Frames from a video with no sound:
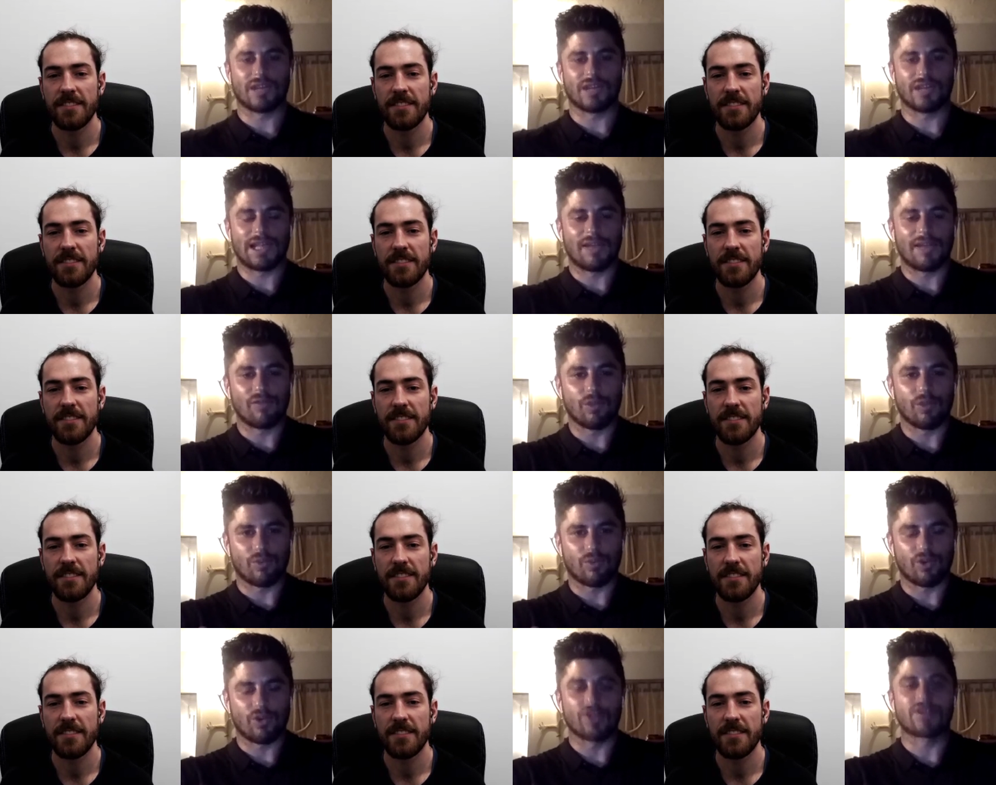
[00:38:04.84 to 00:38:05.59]
Speaker 1: love
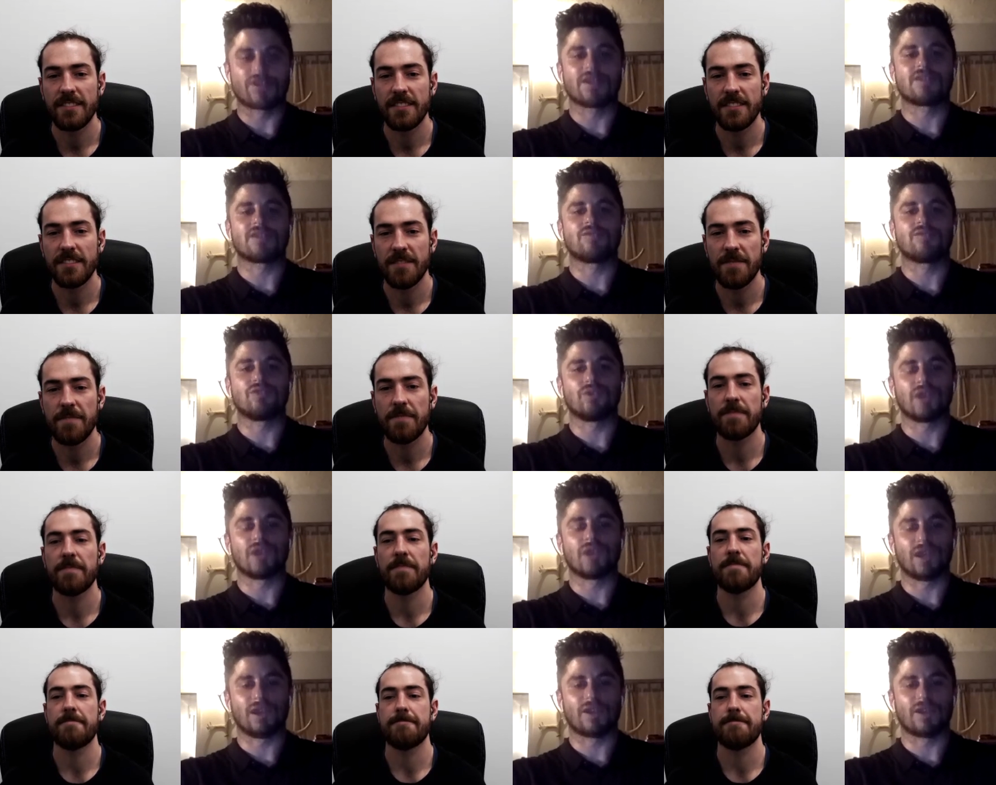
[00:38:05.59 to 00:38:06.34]
the process of
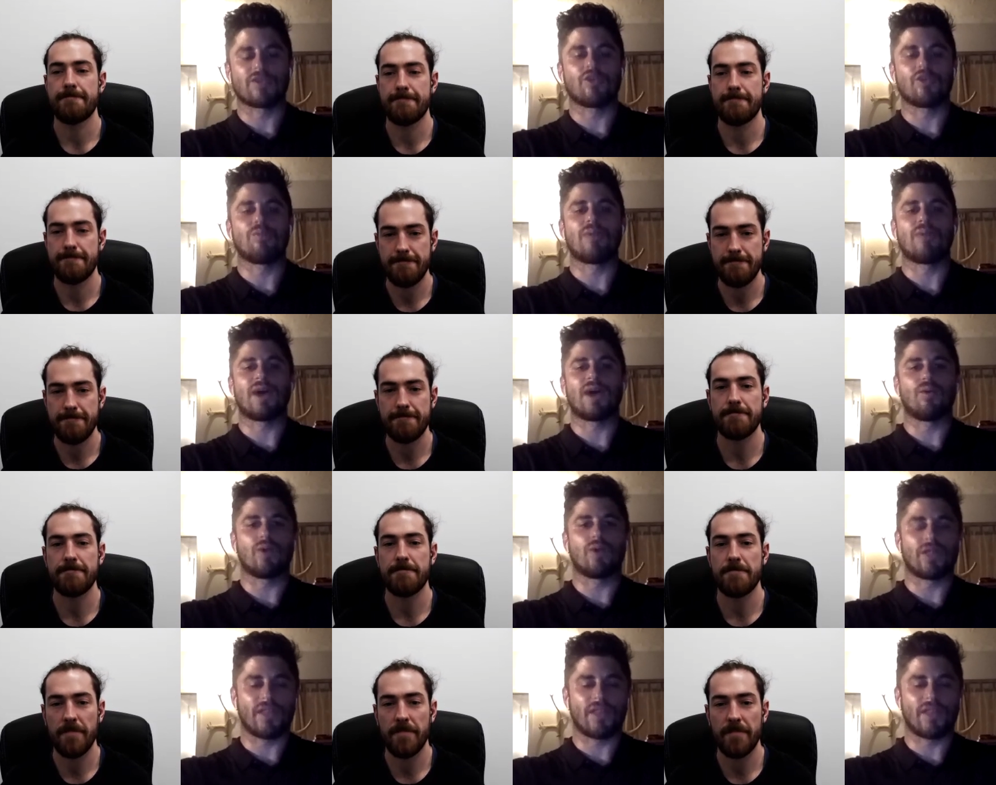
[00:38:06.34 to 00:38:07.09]
doing it. It's not about
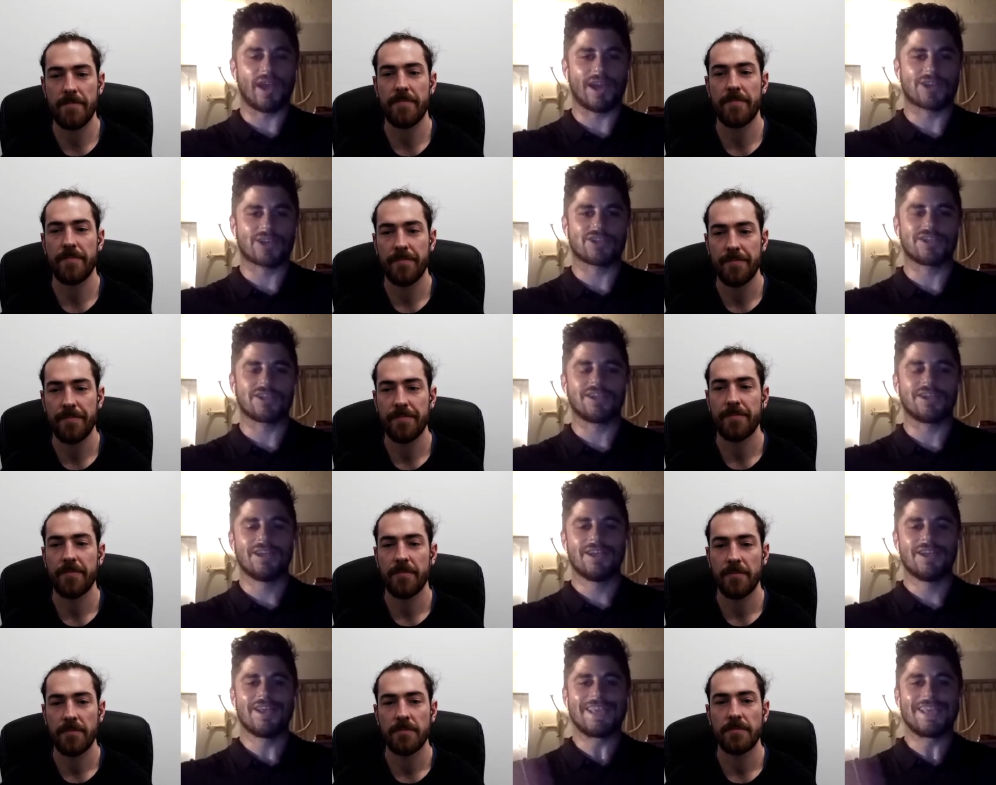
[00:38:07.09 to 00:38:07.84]
whether they actually
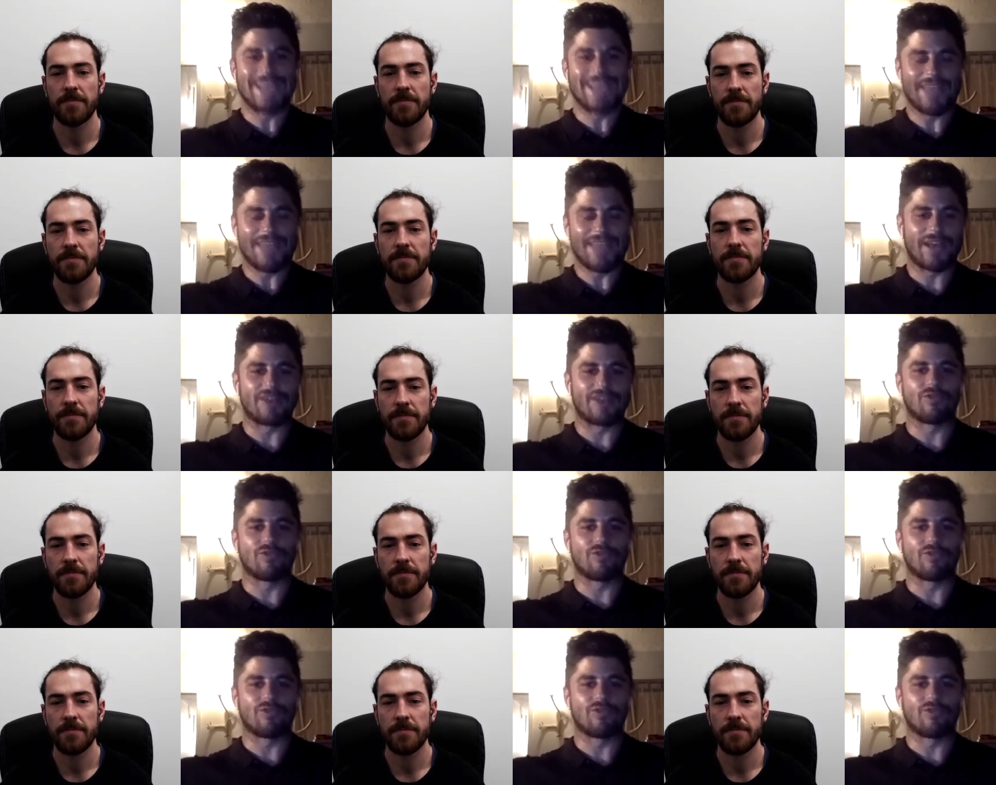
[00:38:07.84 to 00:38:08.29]
get that end